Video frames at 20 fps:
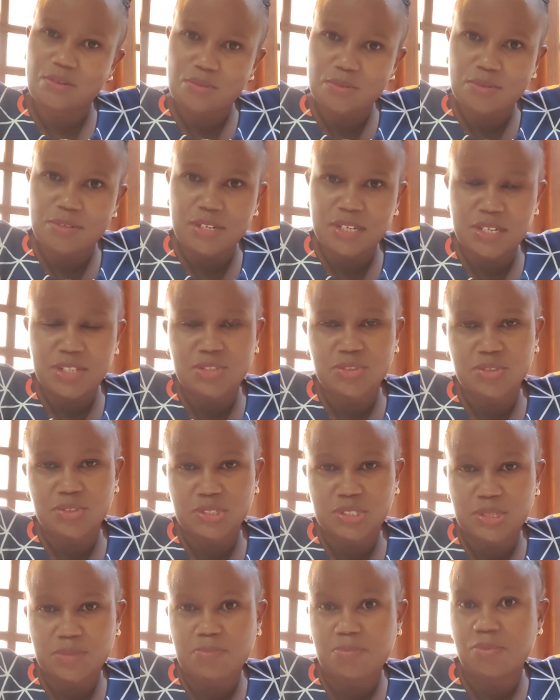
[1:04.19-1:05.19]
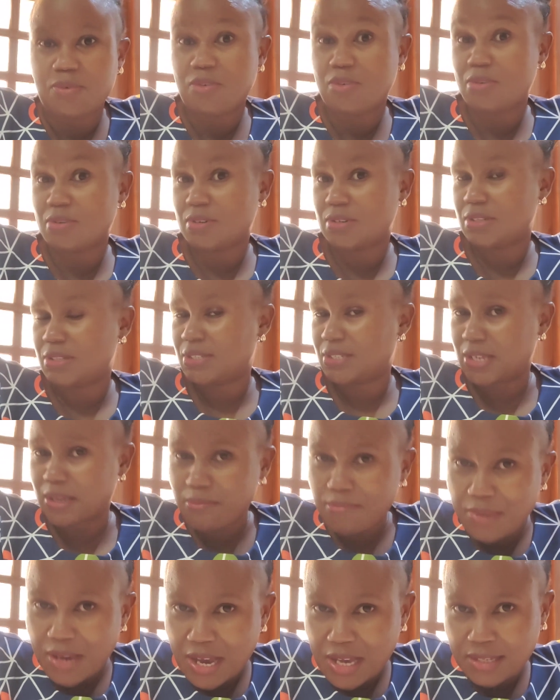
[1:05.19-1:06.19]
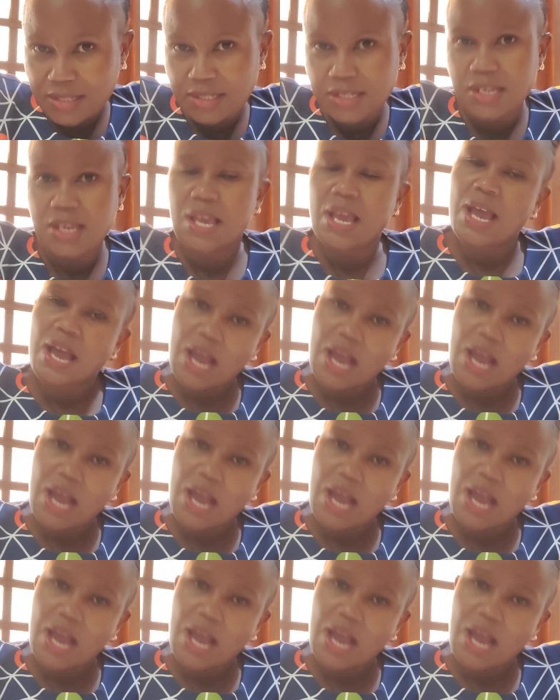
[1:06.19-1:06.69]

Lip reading: a good relationship? Or some ask,